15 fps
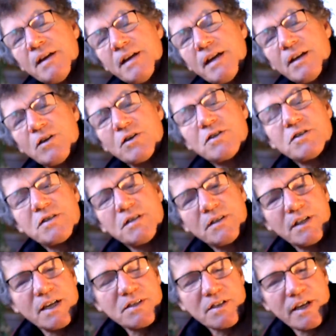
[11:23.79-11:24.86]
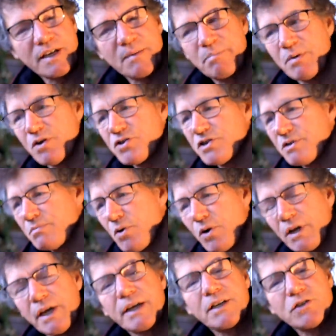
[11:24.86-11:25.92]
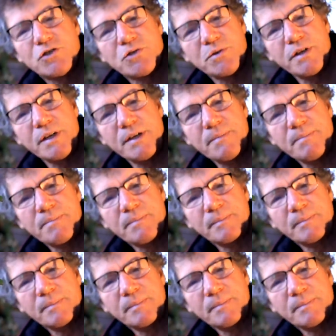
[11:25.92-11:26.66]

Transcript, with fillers: it looks less like a bush and more like a tree.